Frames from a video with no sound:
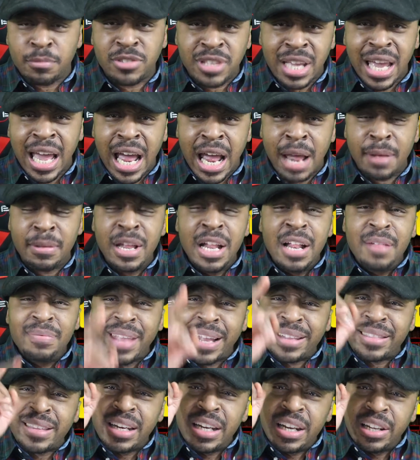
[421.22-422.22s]
time
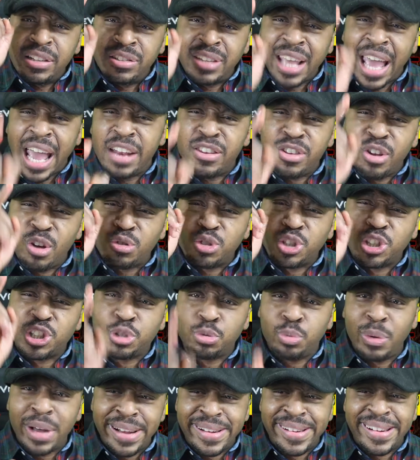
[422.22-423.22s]
that the Nintendo
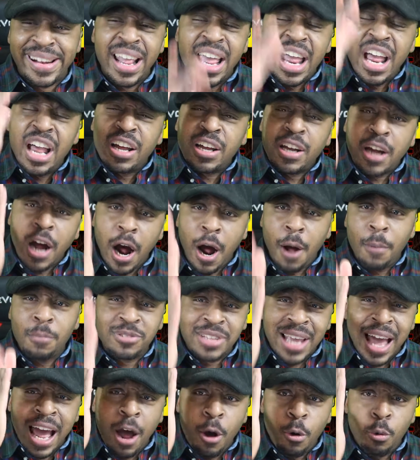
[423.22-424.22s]
Switch
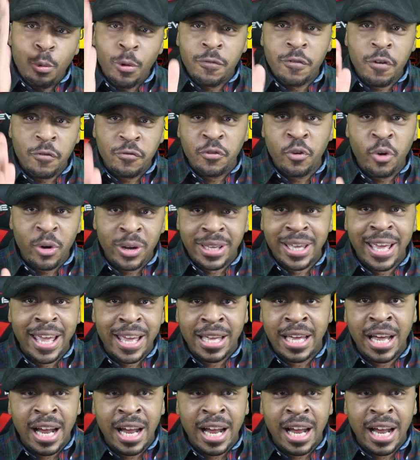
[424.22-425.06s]
comes out with a 4K